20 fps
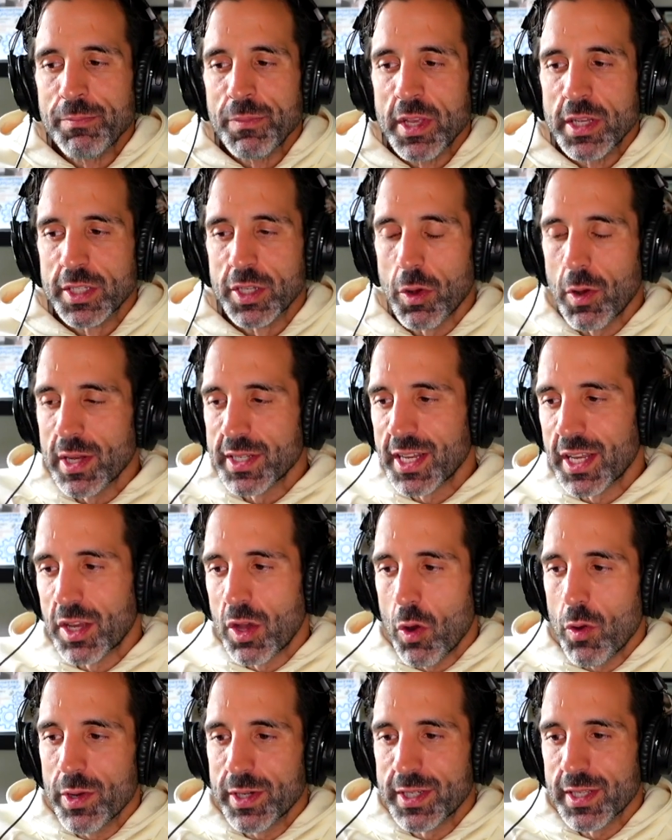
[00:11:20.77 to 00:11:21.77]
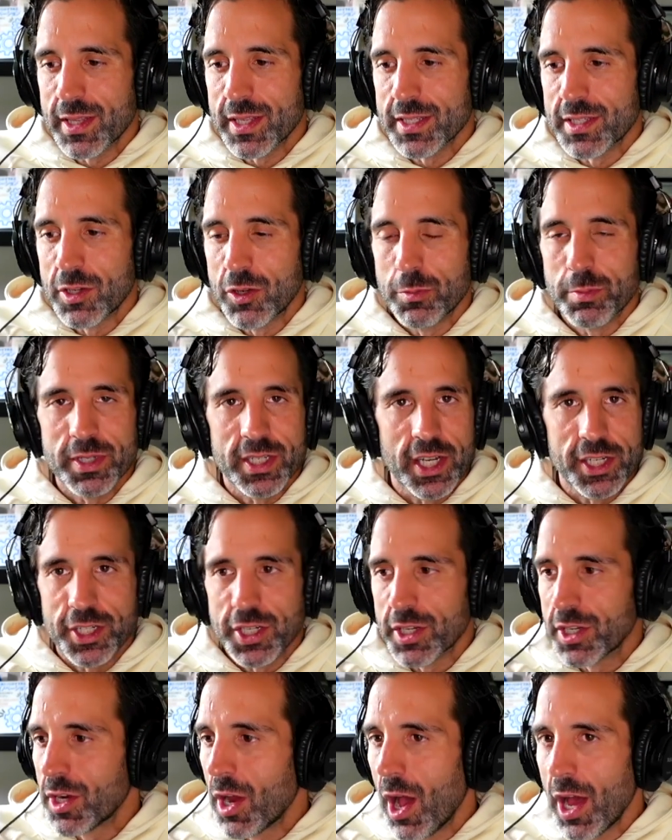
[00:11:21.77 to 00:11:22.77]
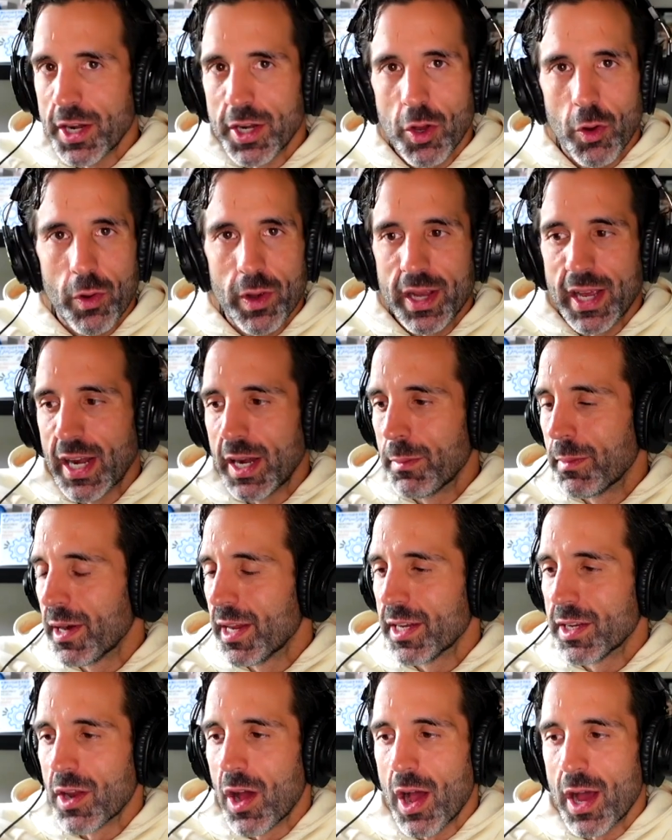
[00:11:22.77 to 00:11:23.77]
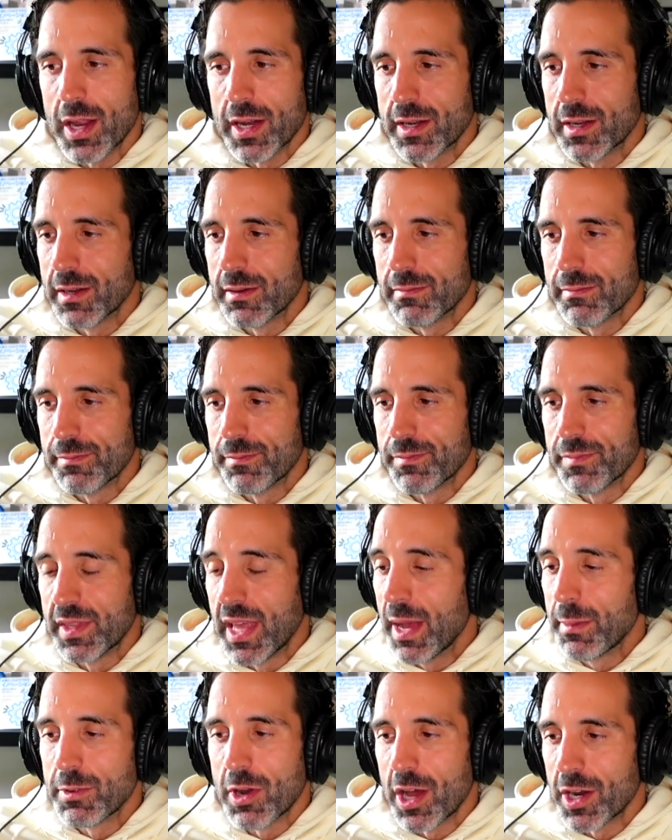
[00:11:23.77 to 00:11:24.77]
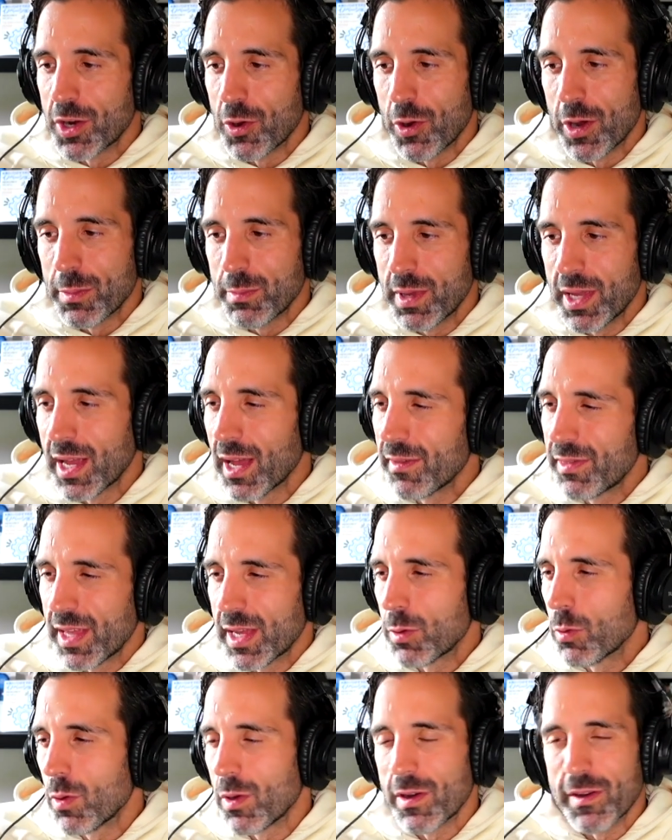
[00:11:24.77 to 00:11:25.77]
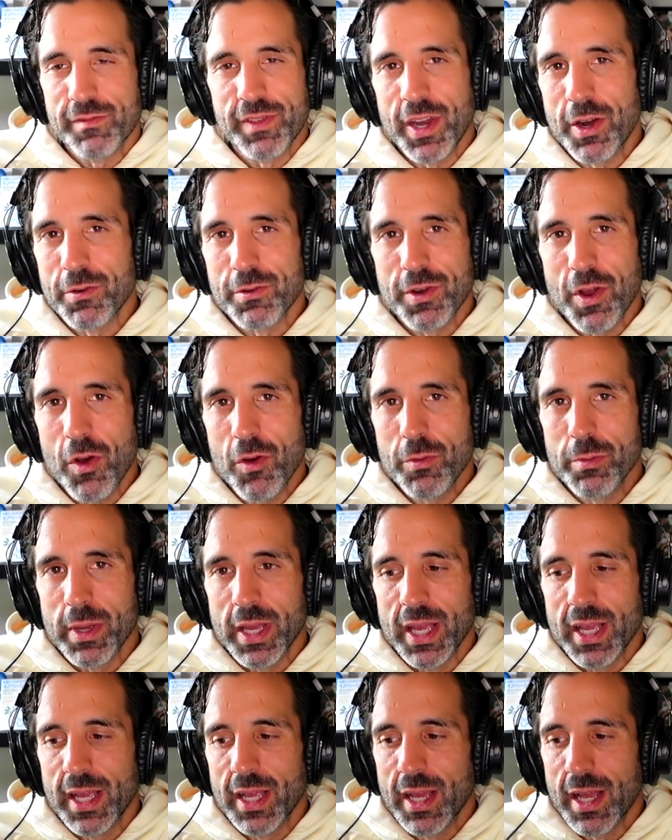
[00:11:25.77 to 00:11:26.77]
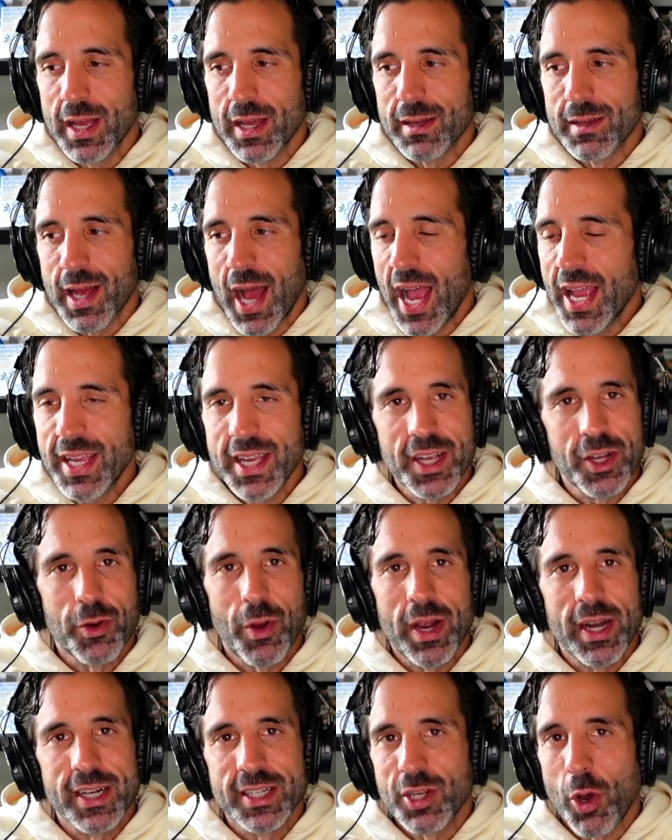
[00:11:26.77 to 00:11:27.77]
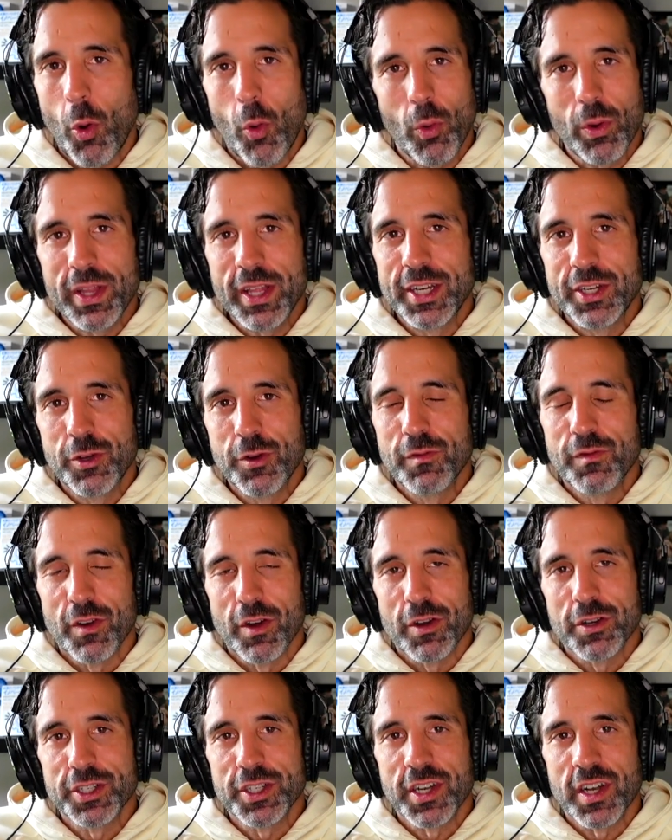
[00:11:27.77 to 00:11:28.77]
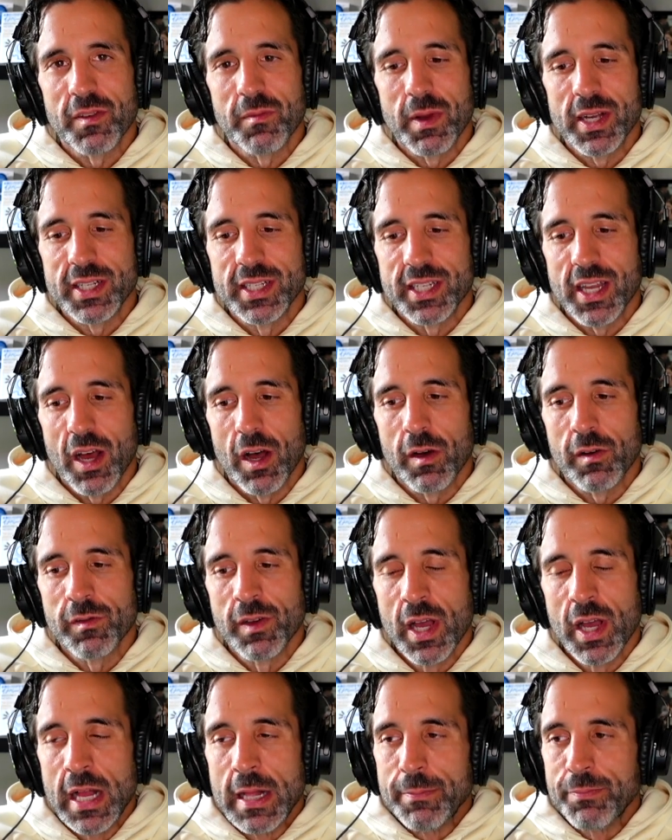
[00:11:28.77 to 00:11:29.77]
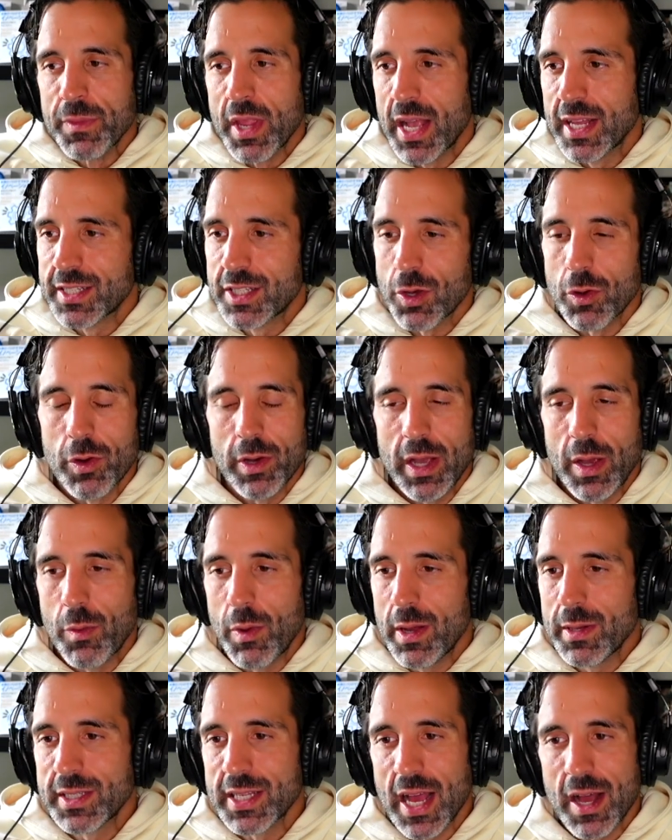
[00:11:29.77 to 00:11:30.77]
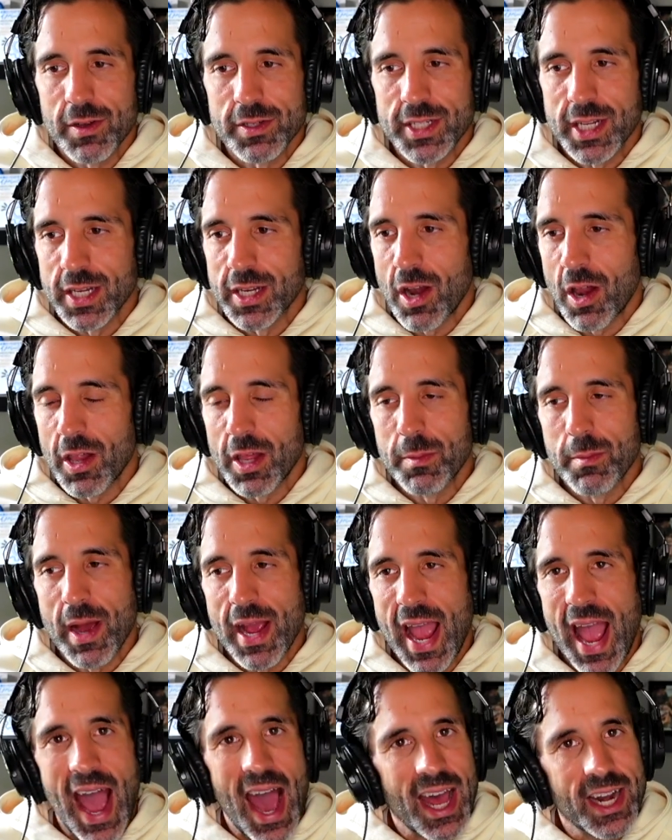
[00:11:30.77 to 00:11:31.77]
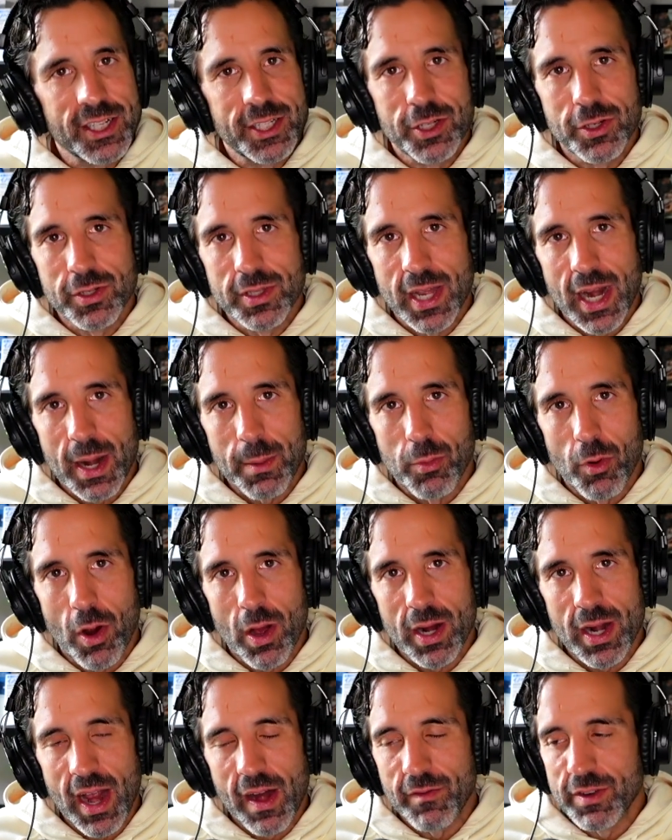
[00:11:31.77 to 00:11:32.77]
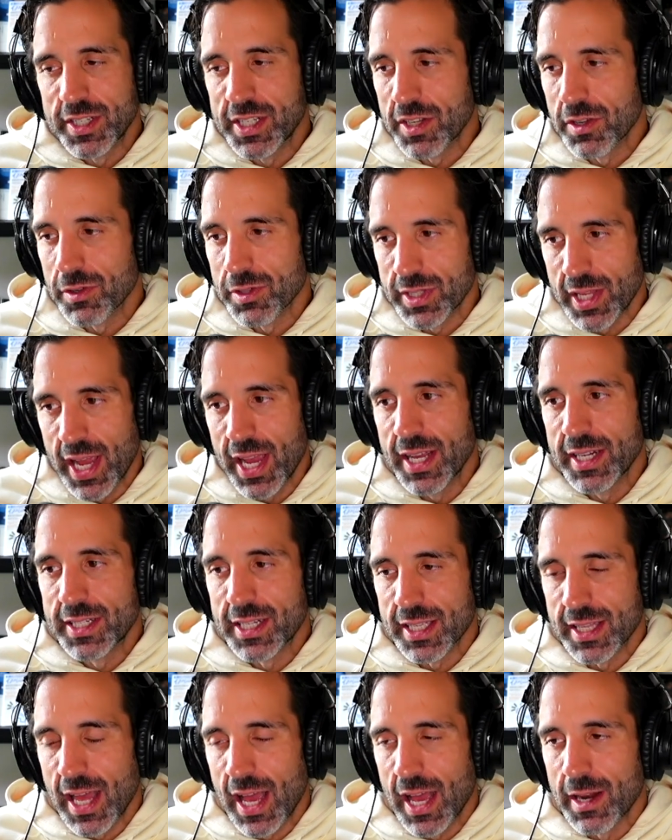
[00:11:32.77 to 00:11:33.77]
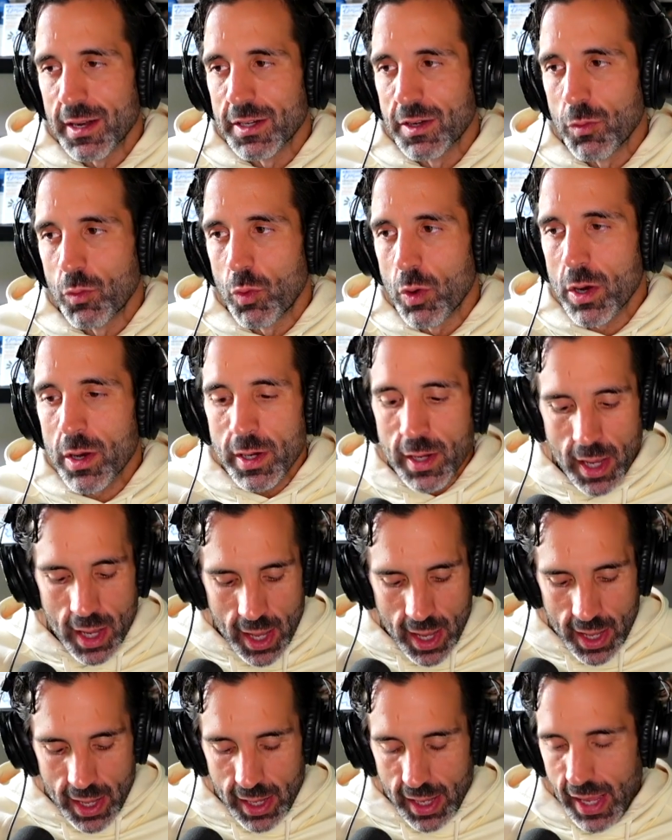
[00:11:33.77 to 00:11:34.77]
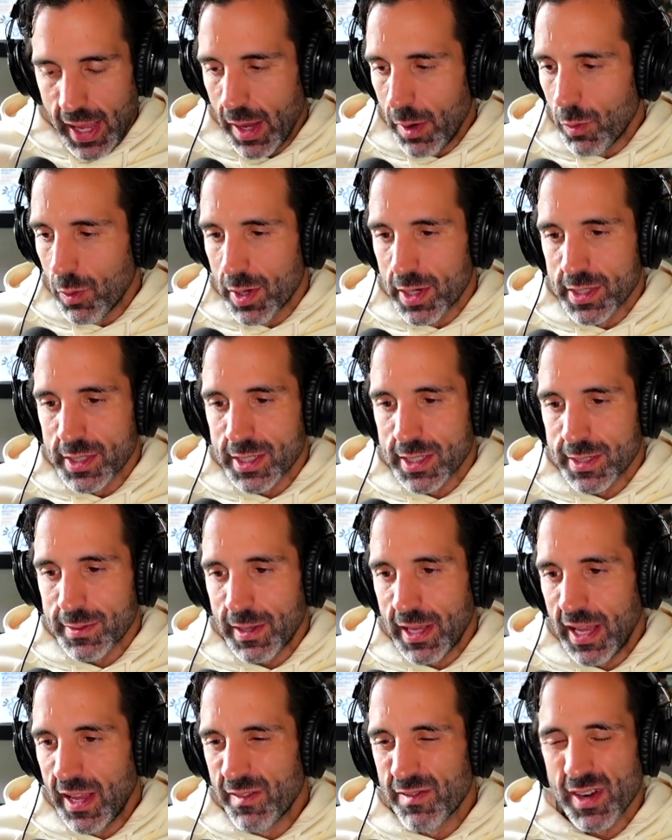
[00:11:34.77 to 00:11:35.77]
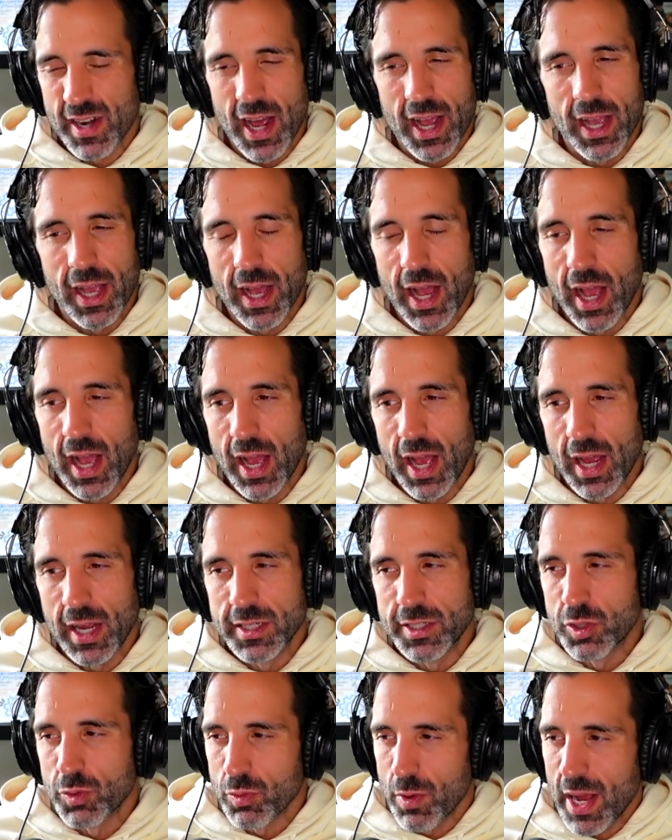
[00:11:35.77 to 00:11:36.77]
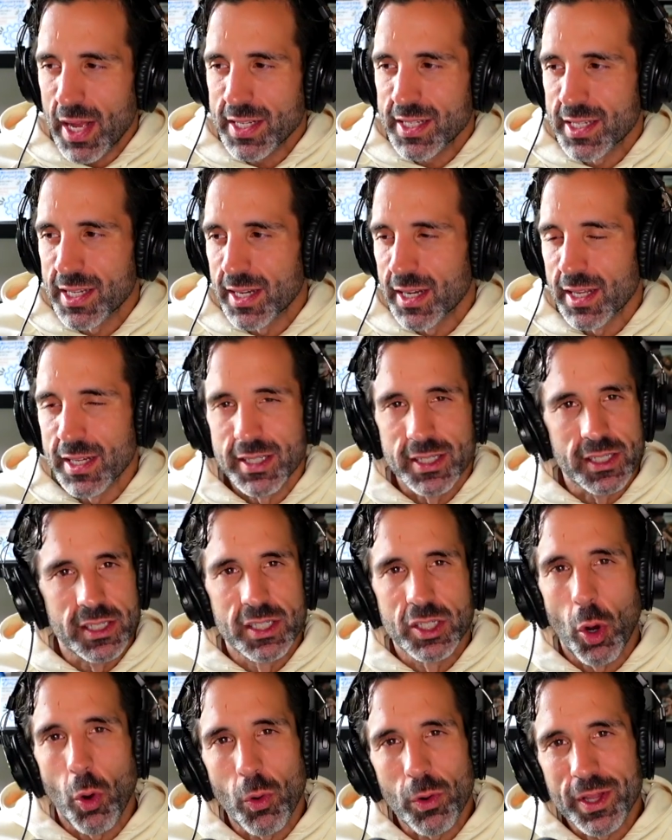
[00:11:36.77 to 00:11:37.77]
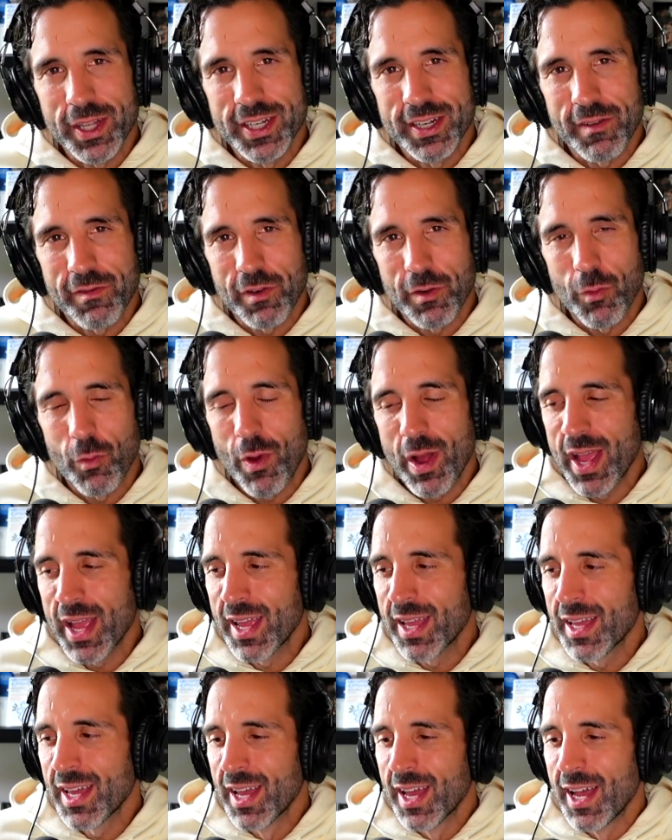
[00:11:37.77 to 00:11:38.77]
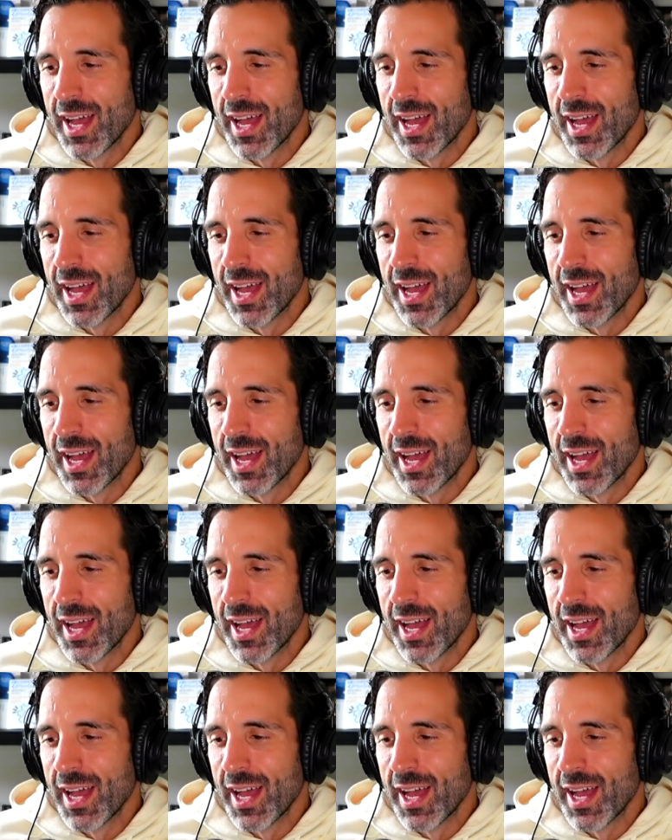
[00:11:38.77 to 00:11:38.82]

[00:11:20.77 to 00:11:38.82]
So as I go into this new position, not knowing anybody, not them not knowing me, I think, well, if they don't know me, I can create a totally new version of myself. And so it went down to not only my attitude that I brought every single day to that work, it was even I, I, I dressed in a totally different way.